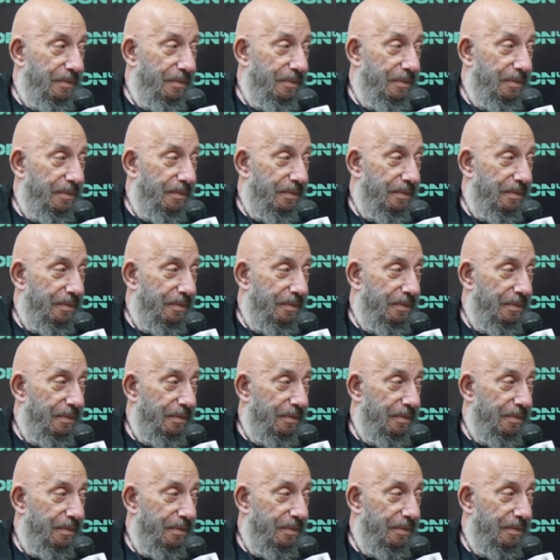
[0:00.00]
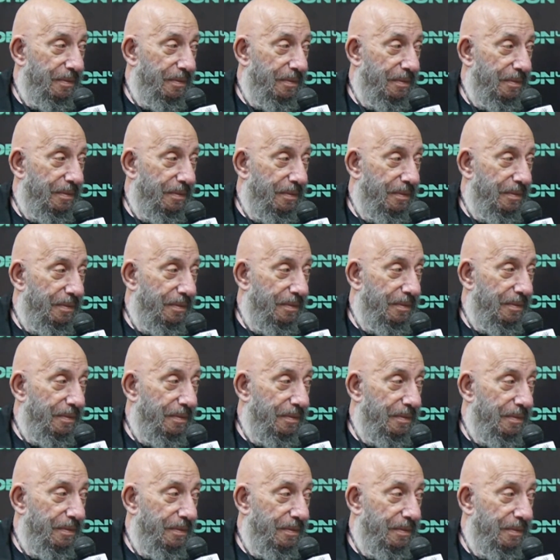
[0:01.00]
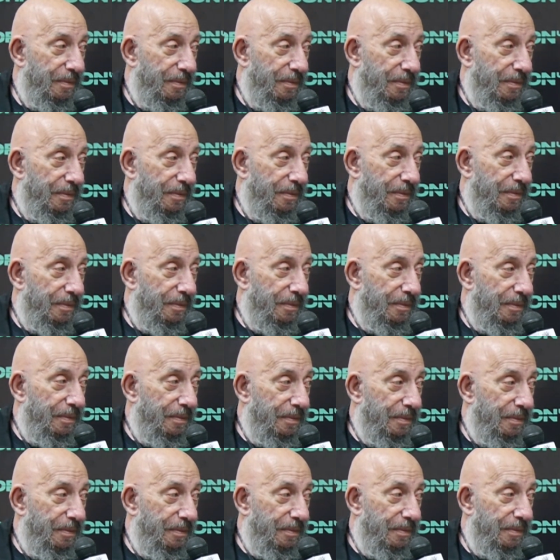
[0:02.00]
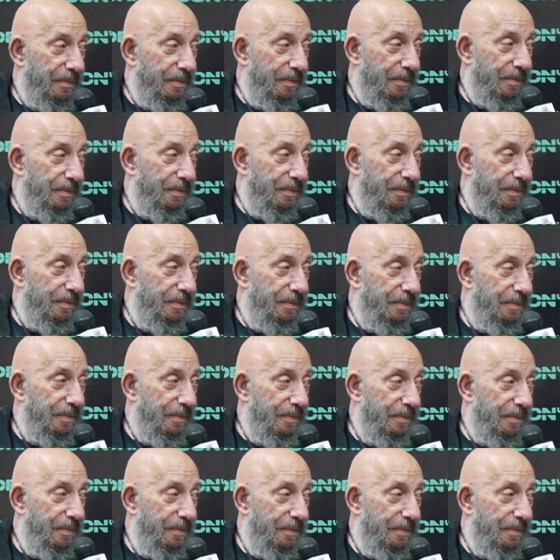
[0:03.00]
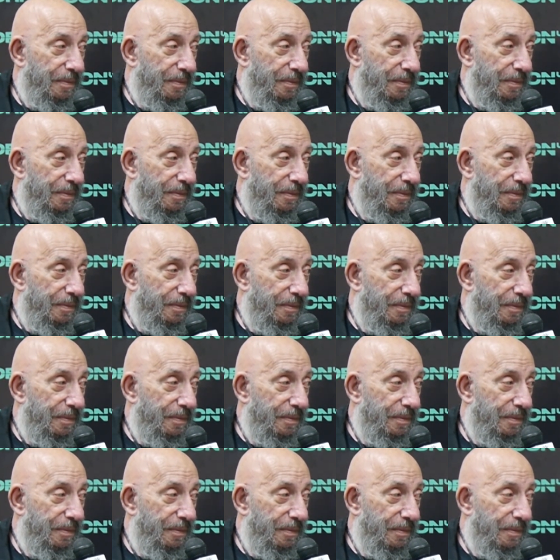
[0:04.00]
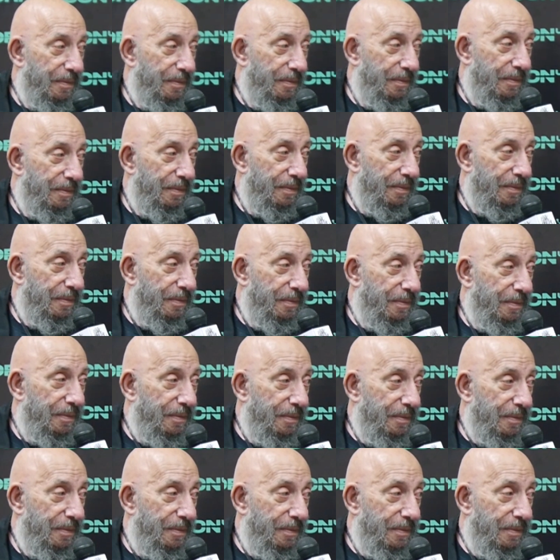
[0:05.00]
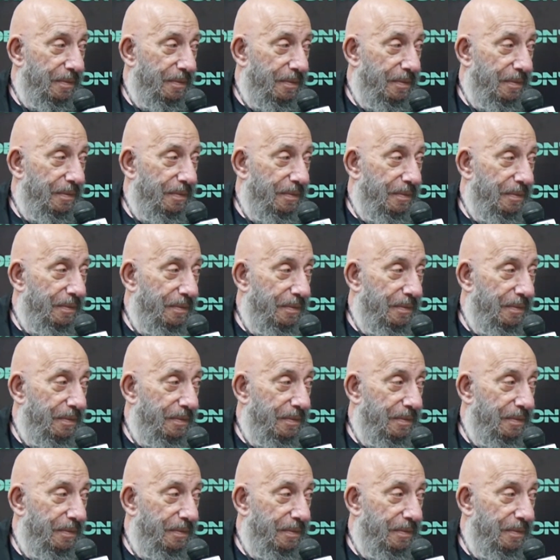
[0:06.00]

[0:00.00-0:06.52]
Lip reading: This person isn't speaking.